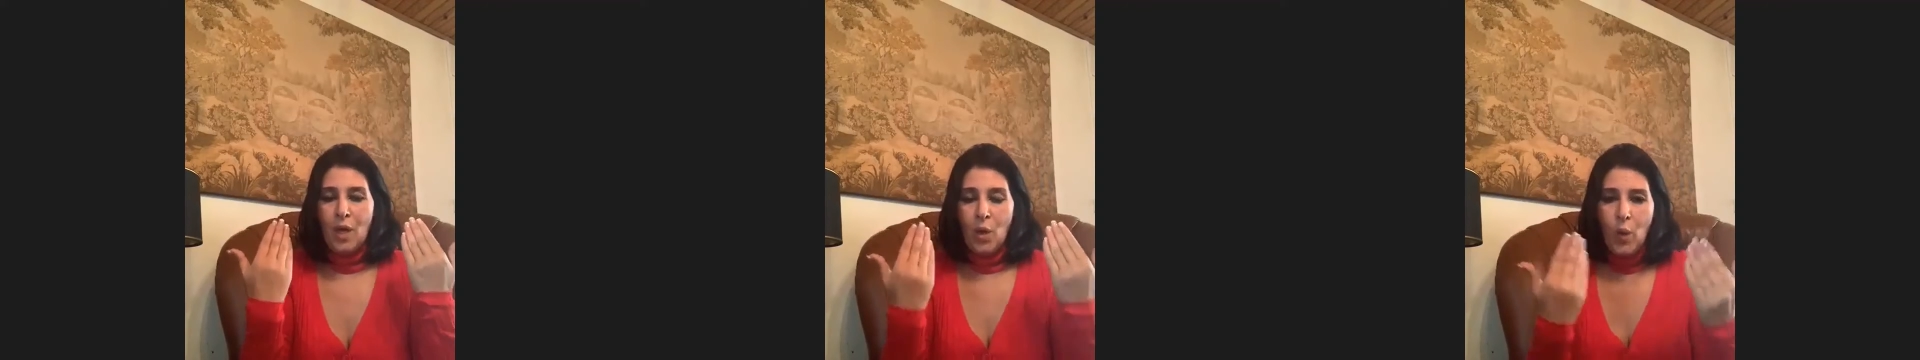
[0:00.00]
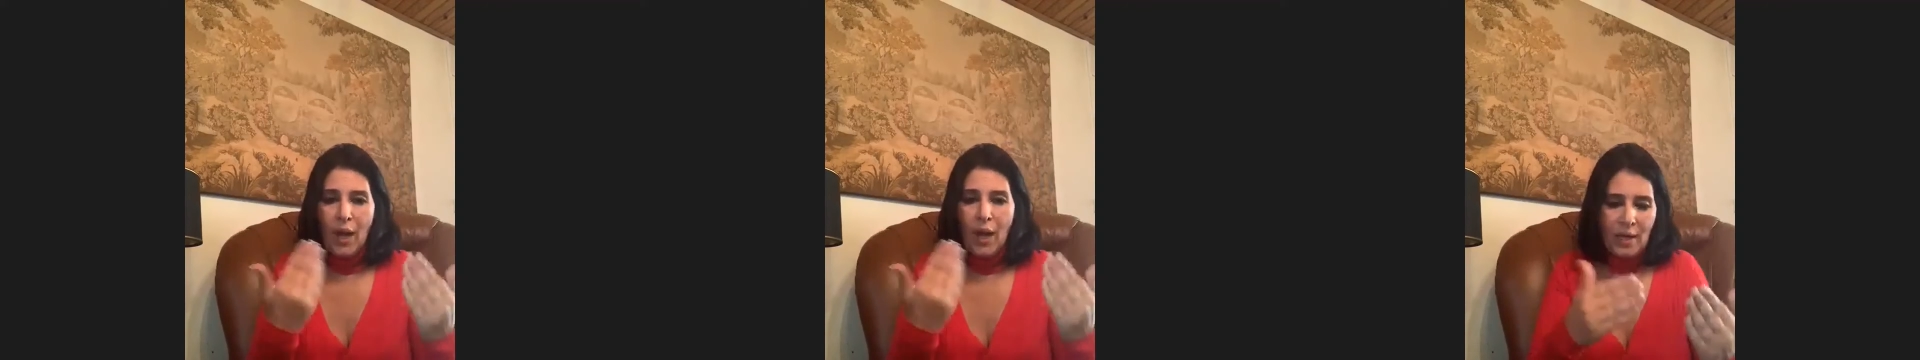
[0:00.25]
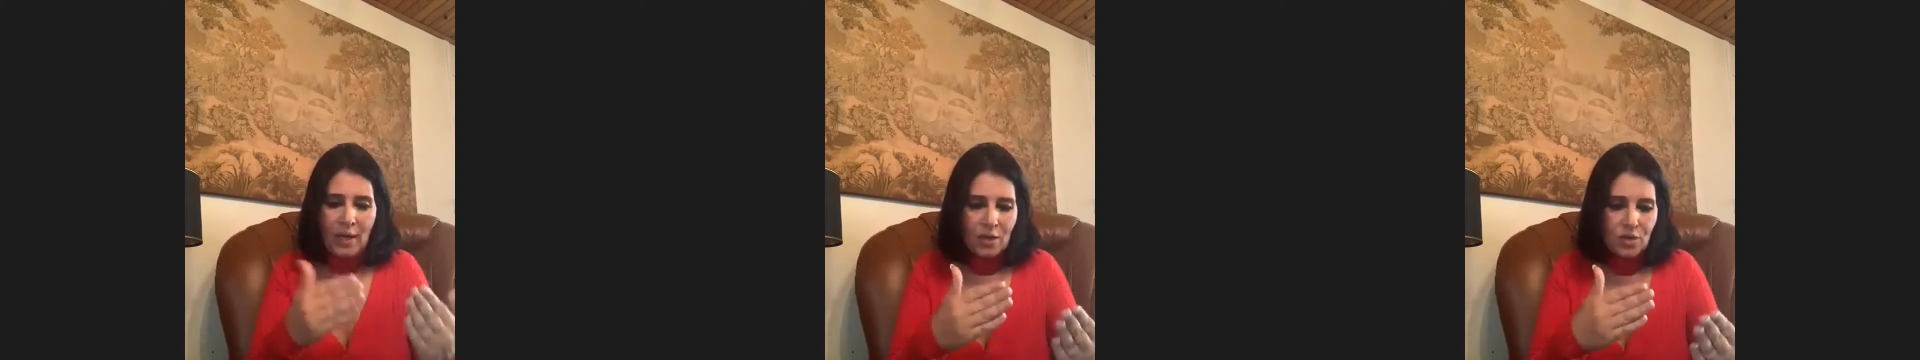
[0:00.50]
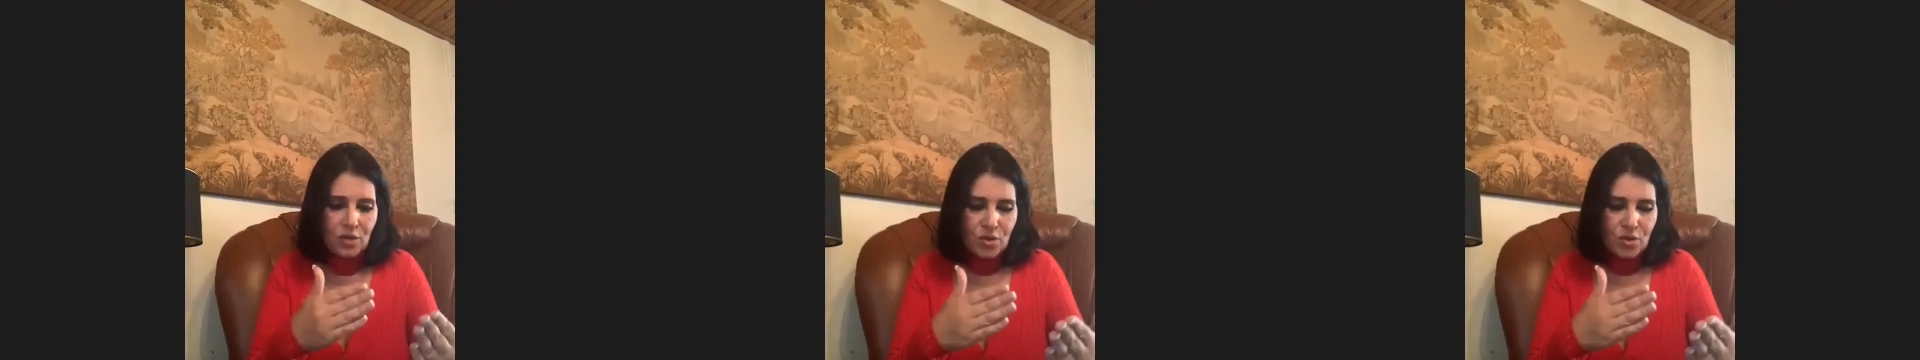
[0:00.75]
Why not
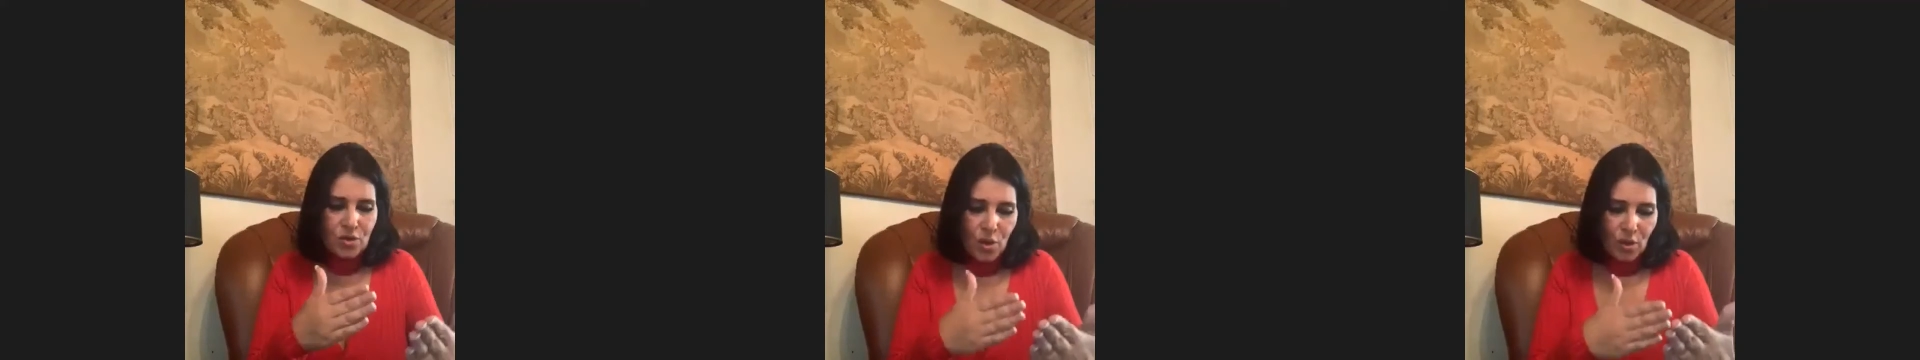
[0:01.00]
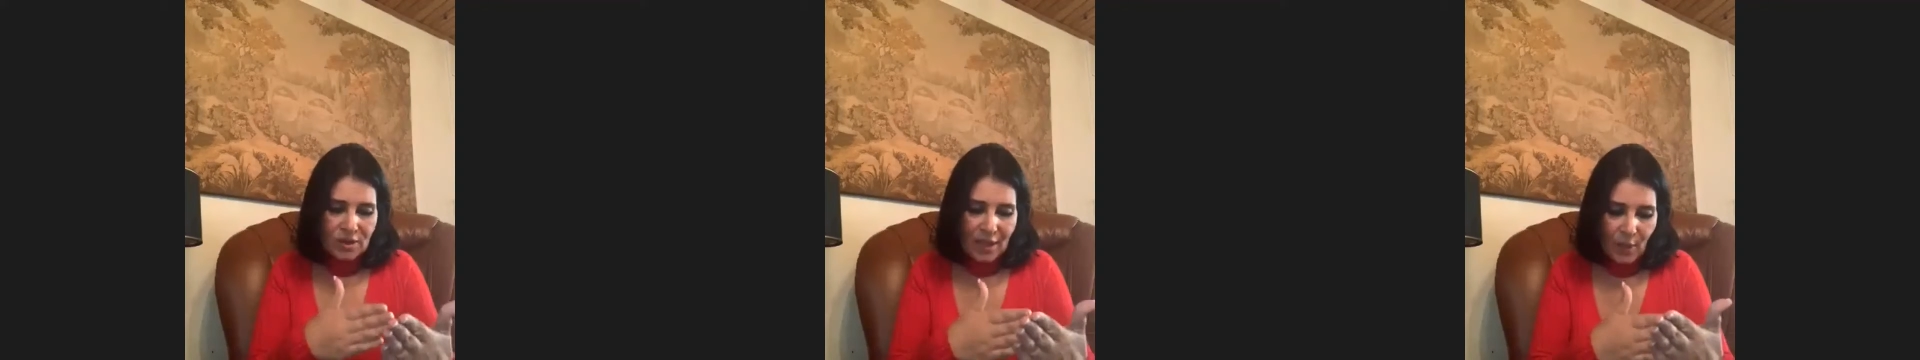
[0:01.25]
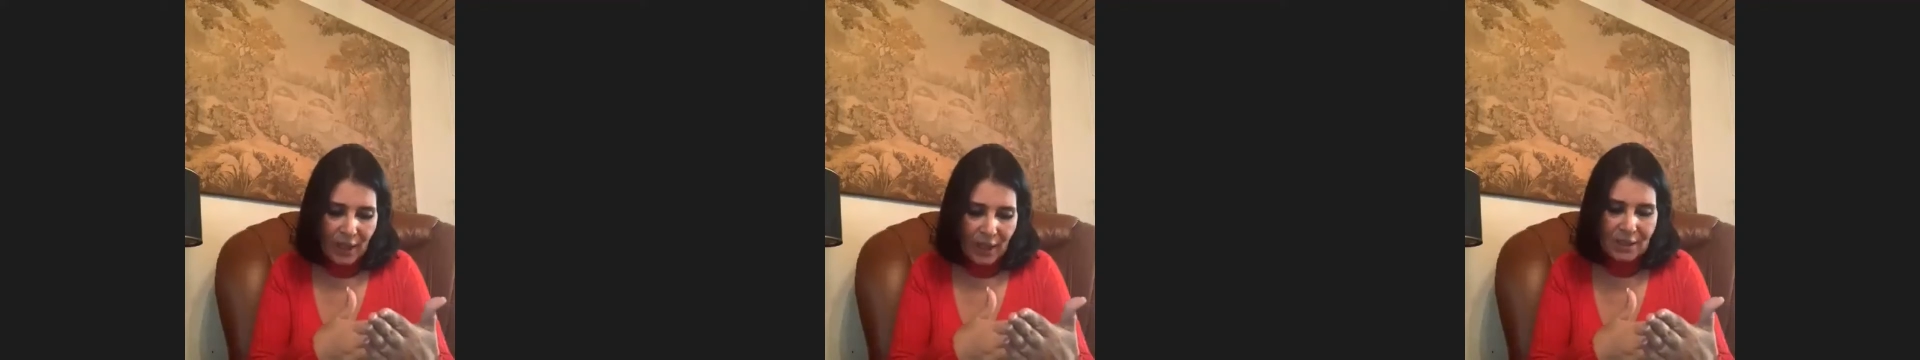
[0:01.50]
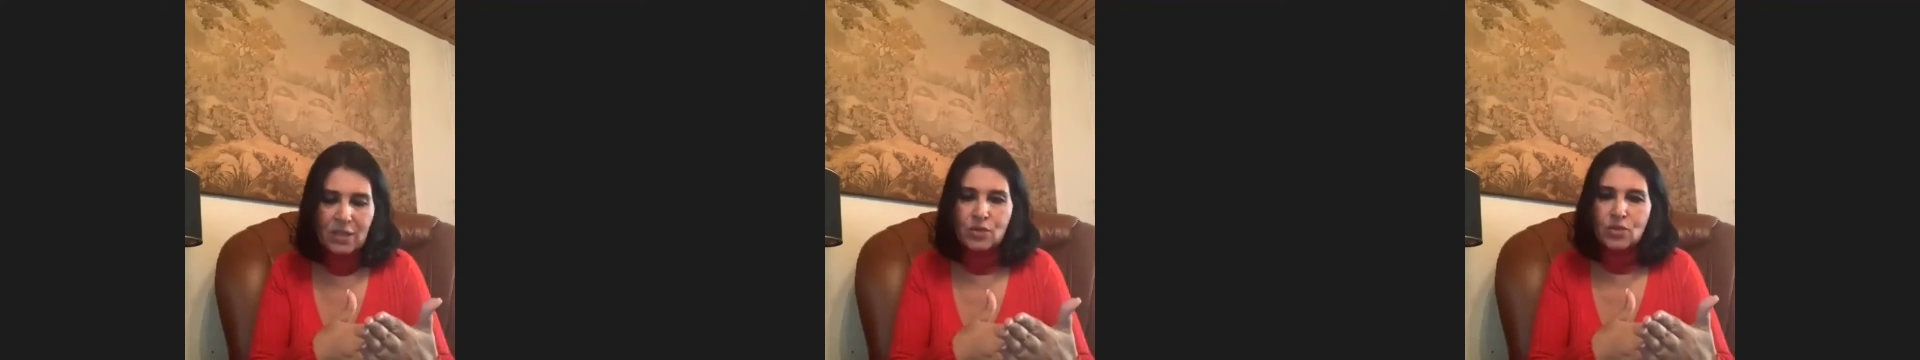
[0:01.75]
to go directly
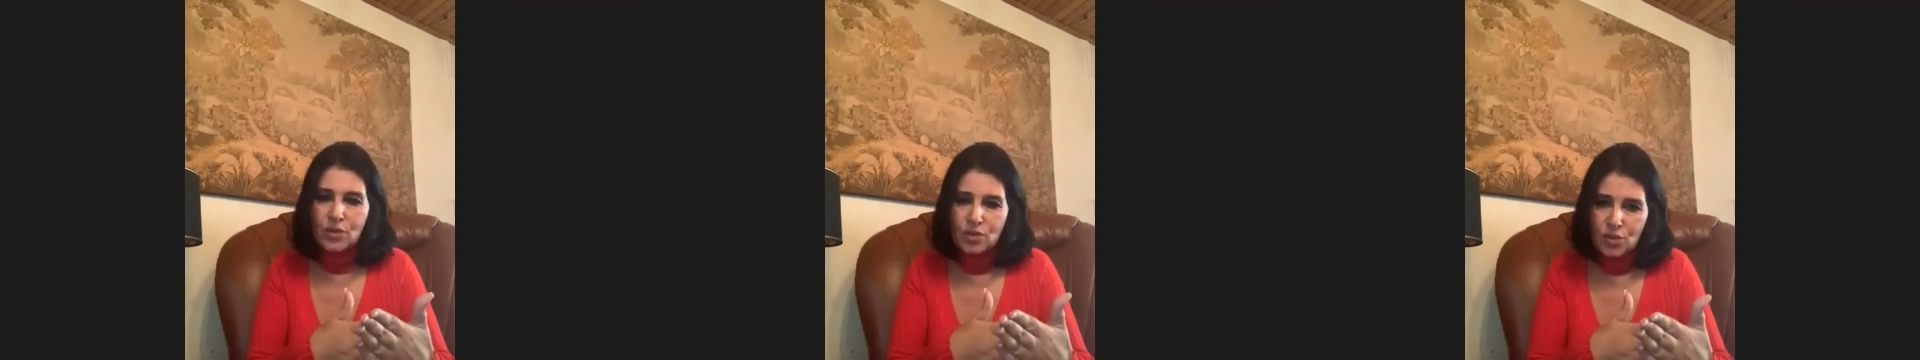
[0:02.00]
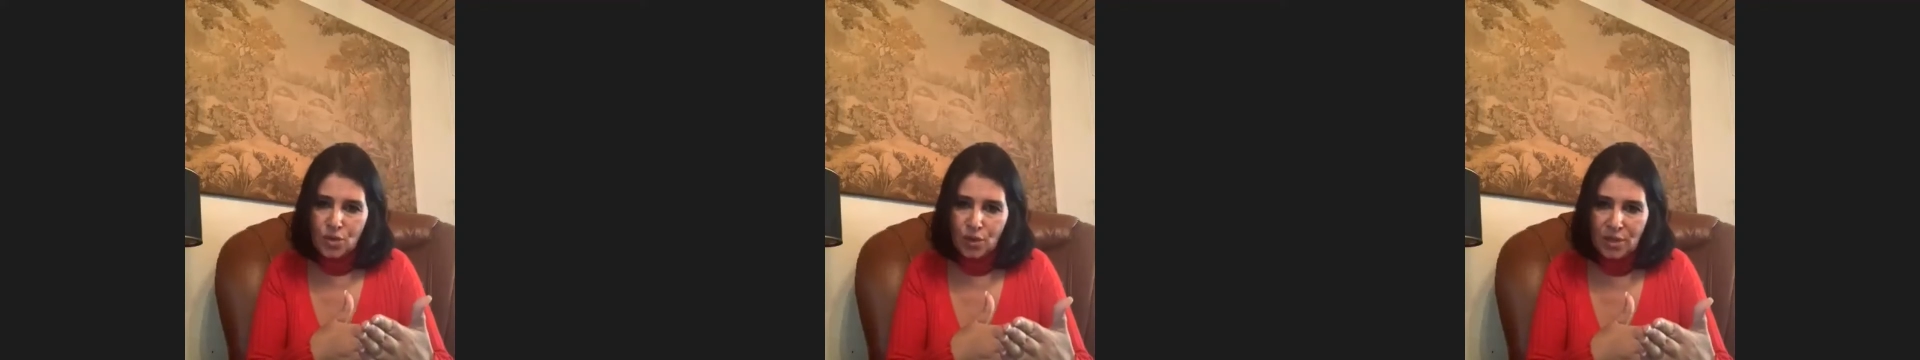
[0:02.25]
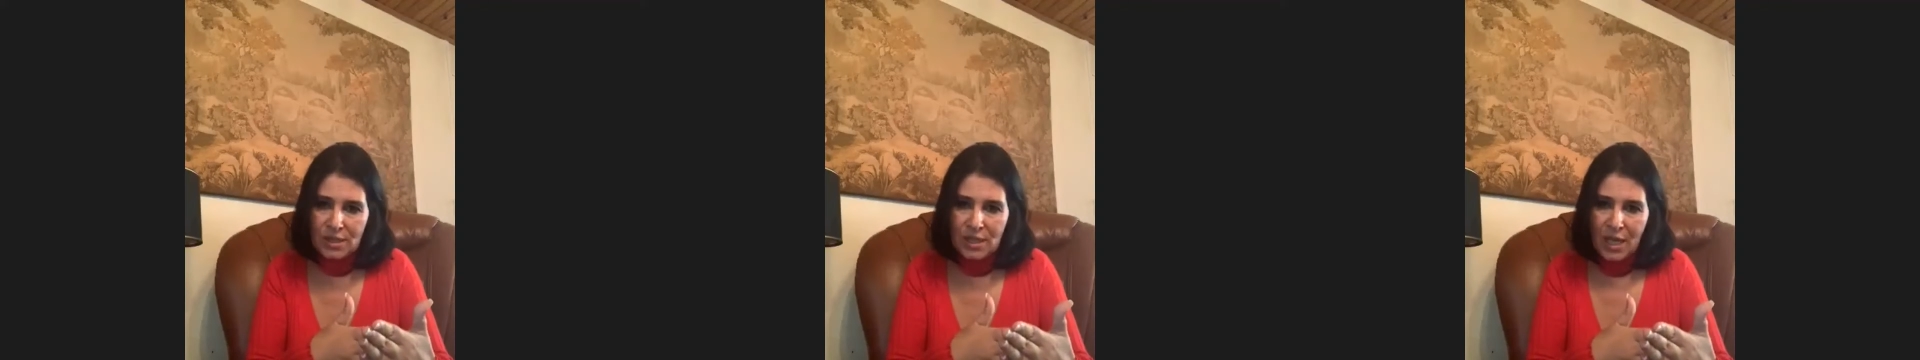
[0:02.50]
to the source